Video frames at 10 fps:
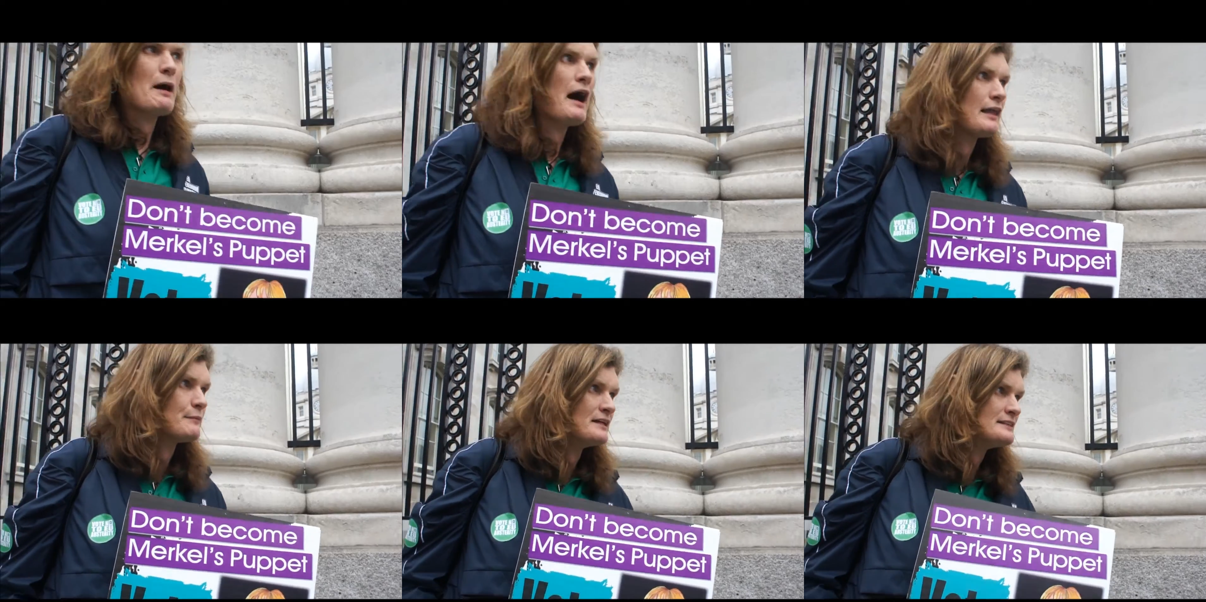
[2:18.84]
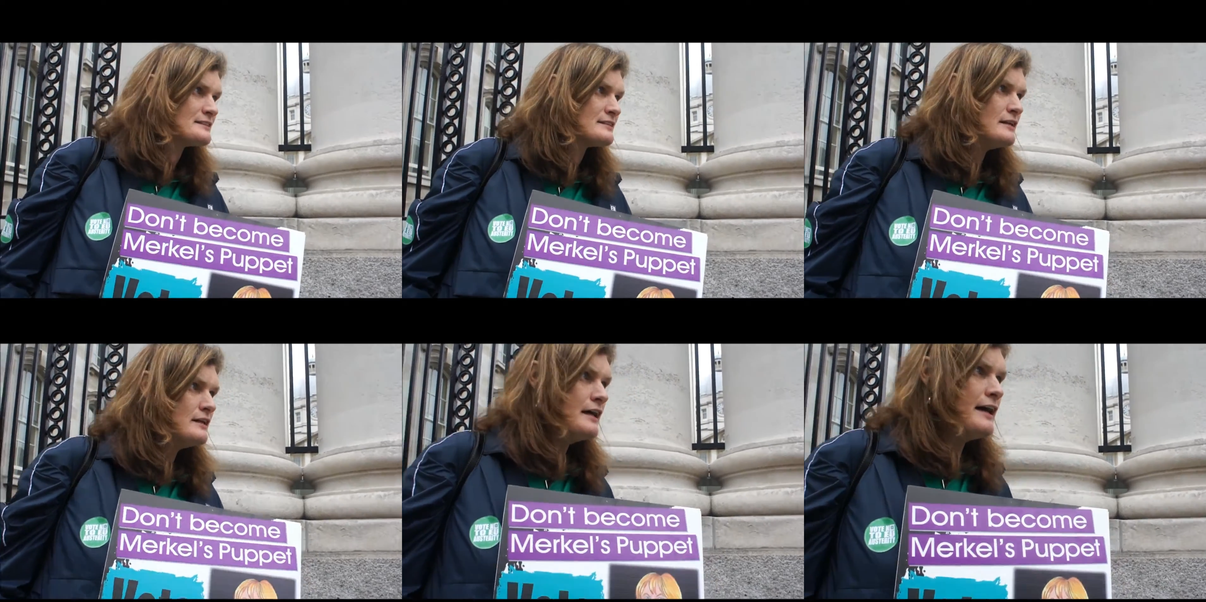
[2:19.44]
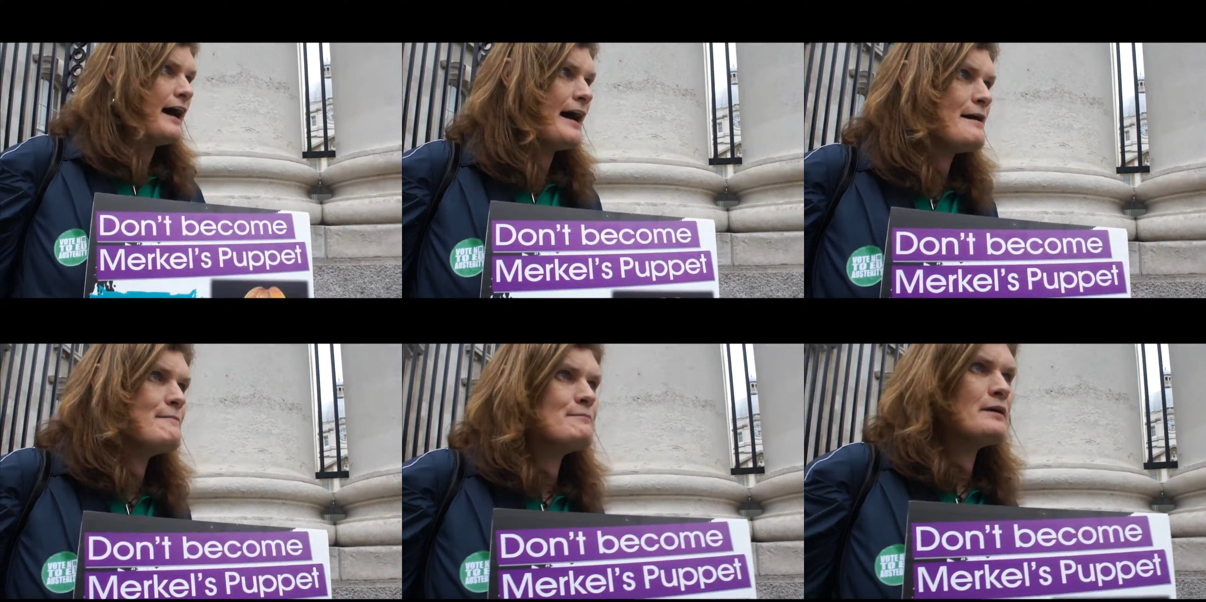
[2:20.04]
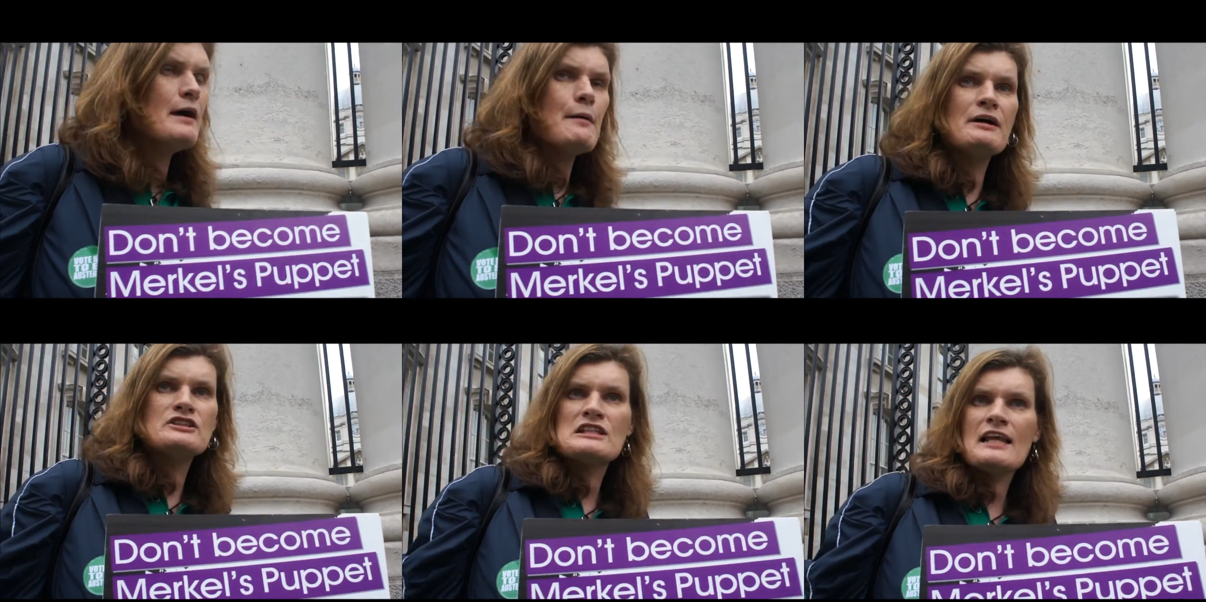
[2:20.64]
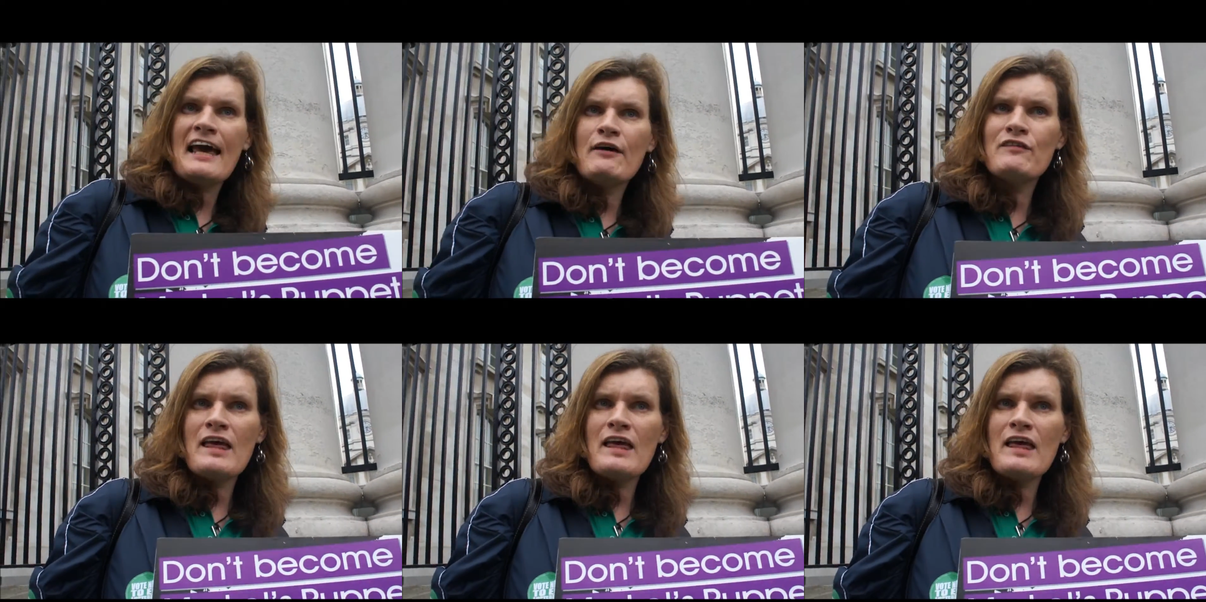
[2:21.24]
Parliament. Um, but just like all